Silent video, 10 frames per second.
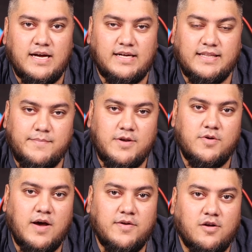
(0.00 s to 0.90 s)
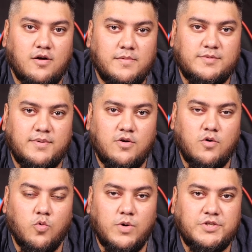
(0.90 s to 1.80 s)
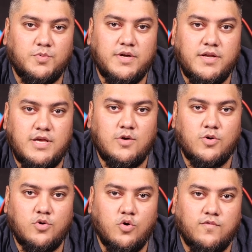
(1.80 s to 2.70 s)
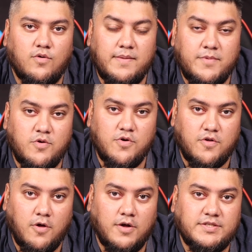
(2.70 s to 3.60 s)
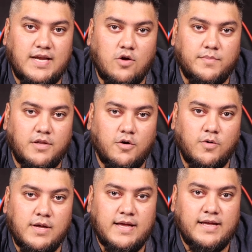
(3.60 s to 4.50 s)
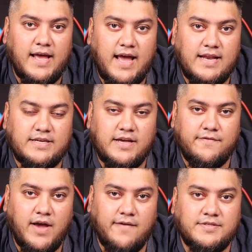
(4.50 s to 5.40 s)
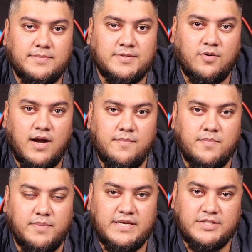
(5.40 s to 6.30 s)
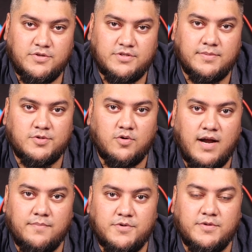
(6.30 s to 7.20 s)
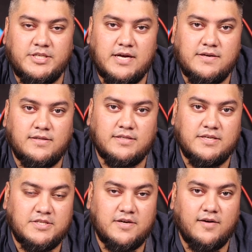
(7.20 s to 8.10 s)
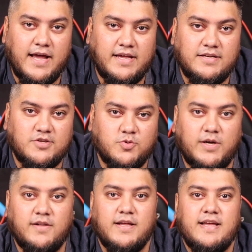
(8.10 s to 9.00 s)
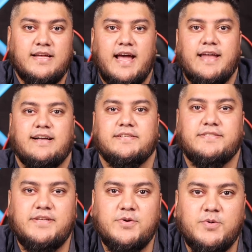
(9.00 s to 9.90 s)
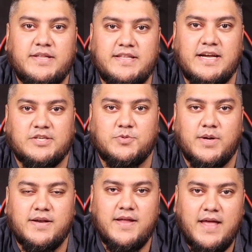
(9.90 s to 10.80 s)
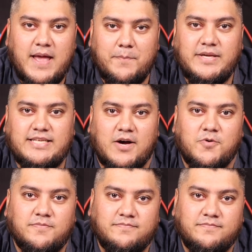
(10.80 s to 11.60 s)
Let me know down in the comments below which one you would go for. Let me know your thoughts down below. And if you haven't subscribed, please do subscribe to the channel. Consider liking as well. And I'll see you in the next one. Peace out.